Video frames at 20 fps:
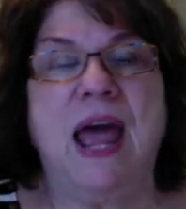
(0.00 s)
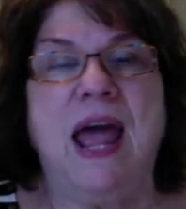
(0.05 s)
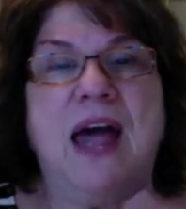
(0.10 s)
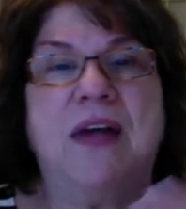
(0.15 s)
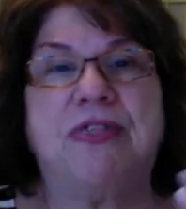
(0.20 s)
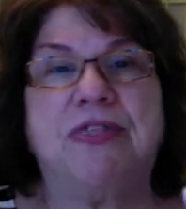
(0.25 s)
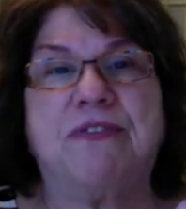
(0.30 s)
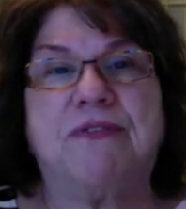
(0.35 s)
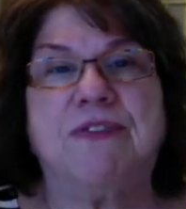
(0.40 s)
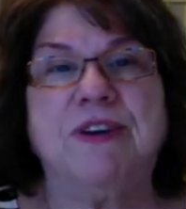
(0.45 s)

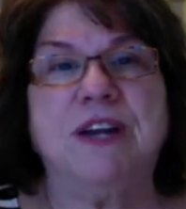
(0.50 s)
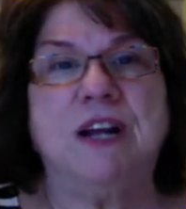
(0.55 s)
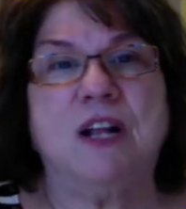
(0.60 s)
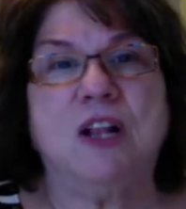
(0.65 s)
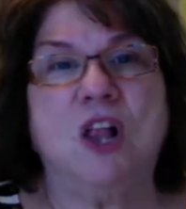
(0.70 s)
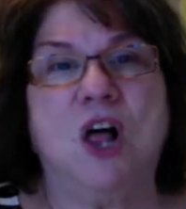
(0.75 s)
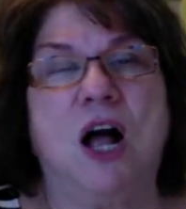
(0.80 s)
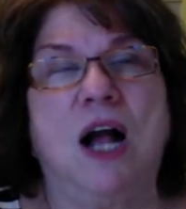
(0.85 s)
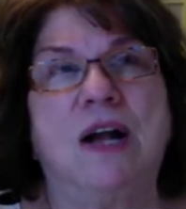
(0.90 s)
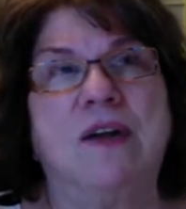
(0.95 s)
at 3
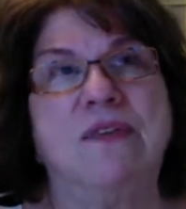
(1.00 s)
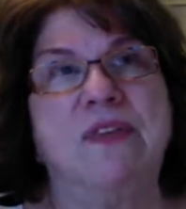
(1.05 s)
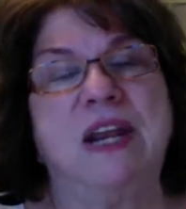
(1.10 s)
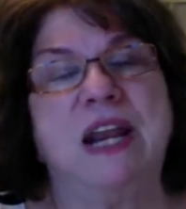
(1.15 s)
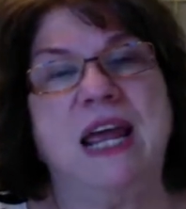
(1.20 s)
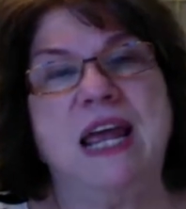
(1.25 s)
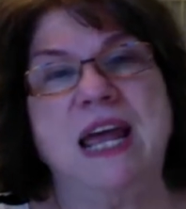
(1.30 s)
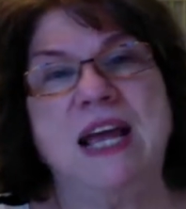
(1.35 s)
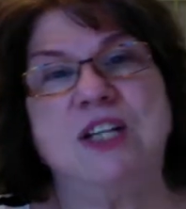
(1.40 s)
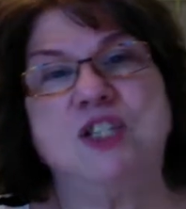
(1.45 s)
o'clock, and then
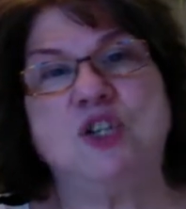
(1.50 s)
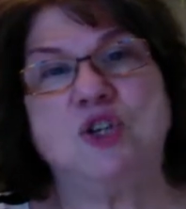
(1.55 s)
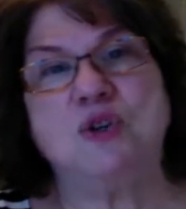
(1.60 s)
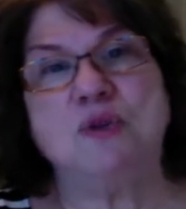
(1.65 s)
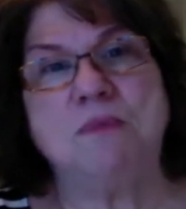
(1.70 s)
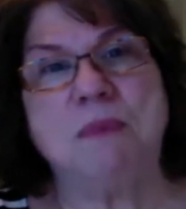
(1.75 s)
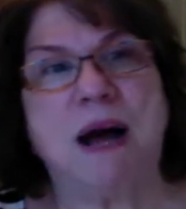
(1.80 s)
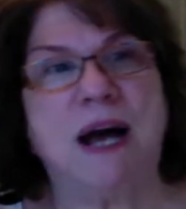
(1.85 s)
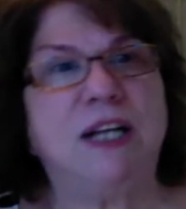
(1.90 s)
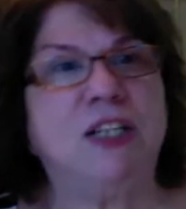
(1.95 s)
I ate
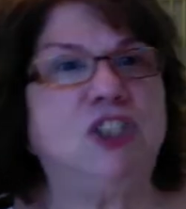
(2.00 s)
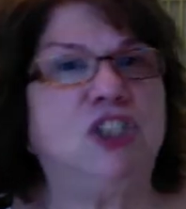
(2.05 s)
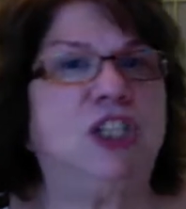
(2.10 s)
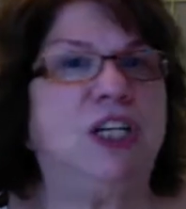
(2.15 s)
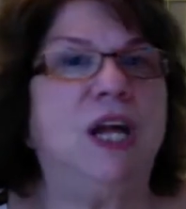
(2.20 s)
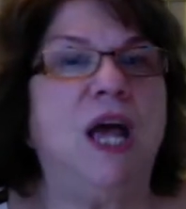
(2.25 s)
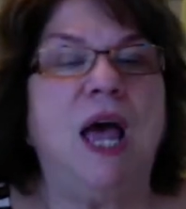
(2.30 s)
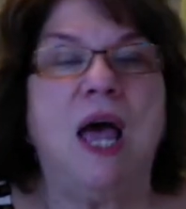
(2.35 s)
too much,